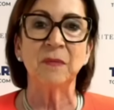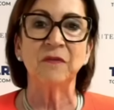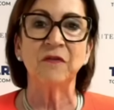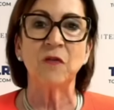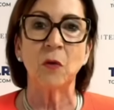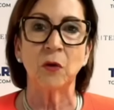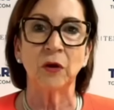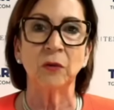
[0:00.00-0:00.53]

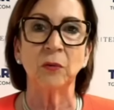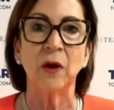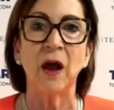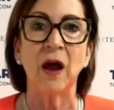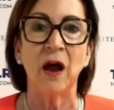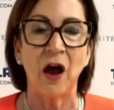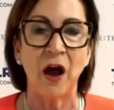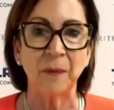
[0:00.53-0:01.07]
for
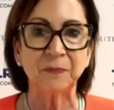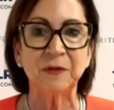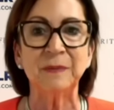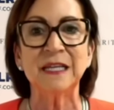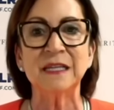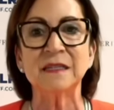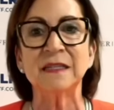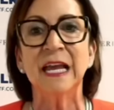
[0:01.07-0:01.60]

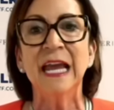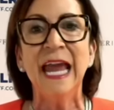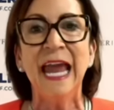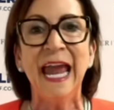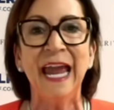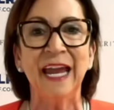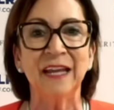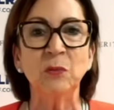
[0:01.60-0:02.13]
Optimus,
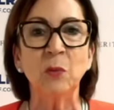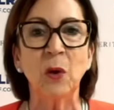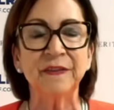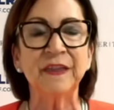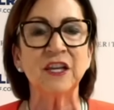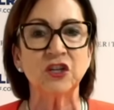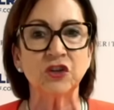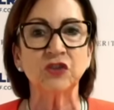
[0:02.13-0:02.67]
and
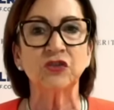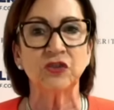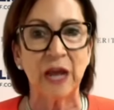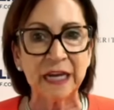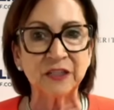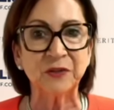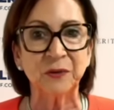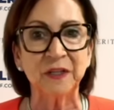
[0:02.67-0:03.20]
what the
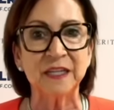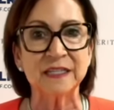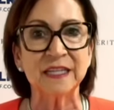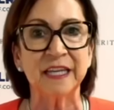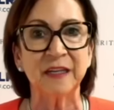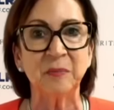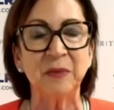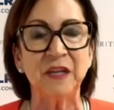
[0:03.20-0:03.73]
trajectory
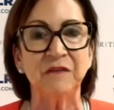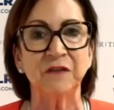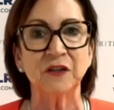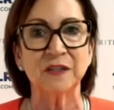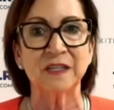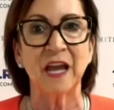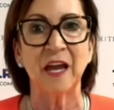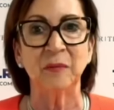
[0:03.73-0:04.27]
is going to be
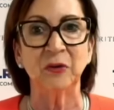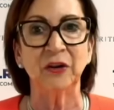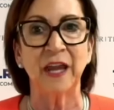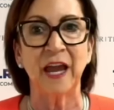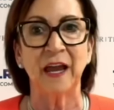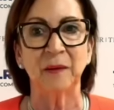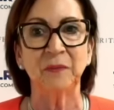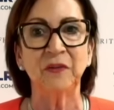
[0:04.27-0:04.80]
for
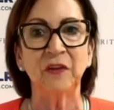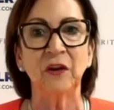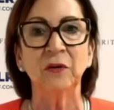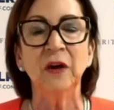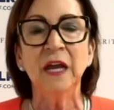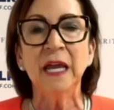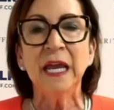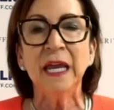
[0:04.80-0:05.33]
Cybercab.
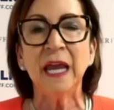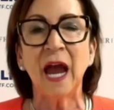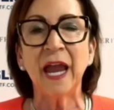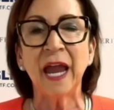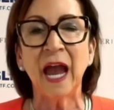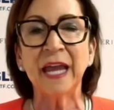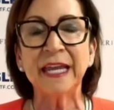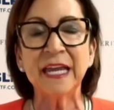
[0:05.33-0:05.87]
So
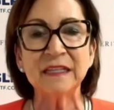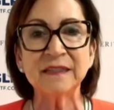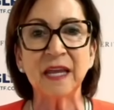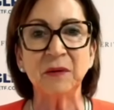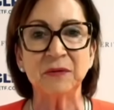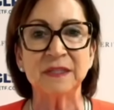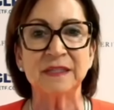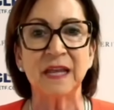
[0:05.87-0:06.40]
I
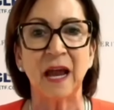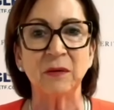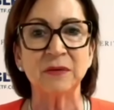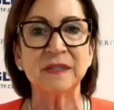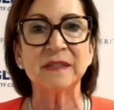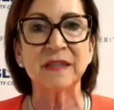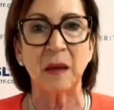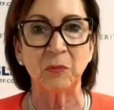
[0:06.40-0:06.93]
guess I
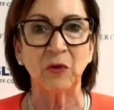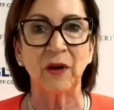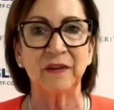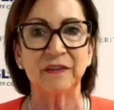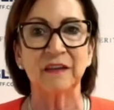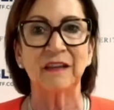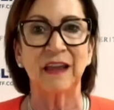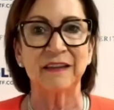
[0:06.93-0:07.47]
would
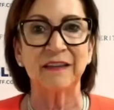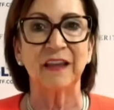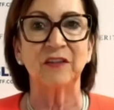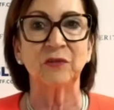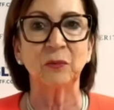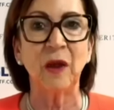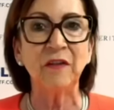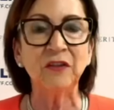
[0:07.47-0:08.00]
summarize it like
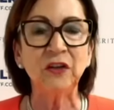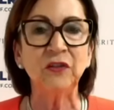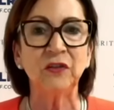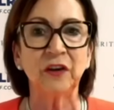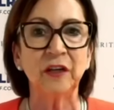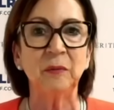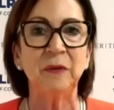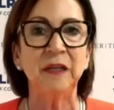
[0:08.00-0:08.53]
this.
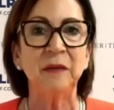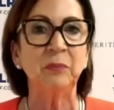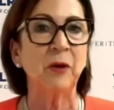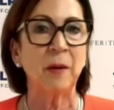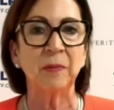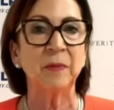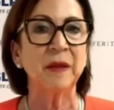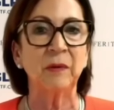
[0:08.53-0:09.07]
Revenues are going to be
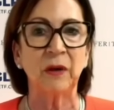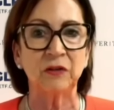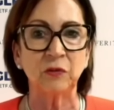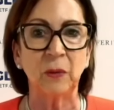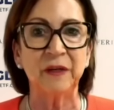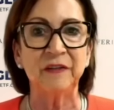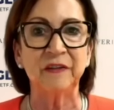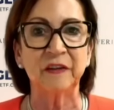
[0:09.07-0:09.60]
probably around
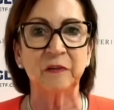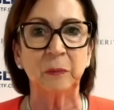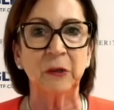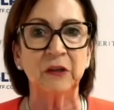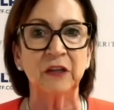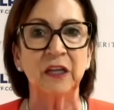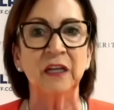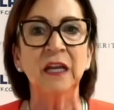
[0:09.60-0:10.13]
26
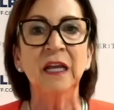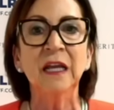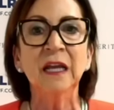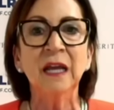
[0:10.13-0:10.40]
billion,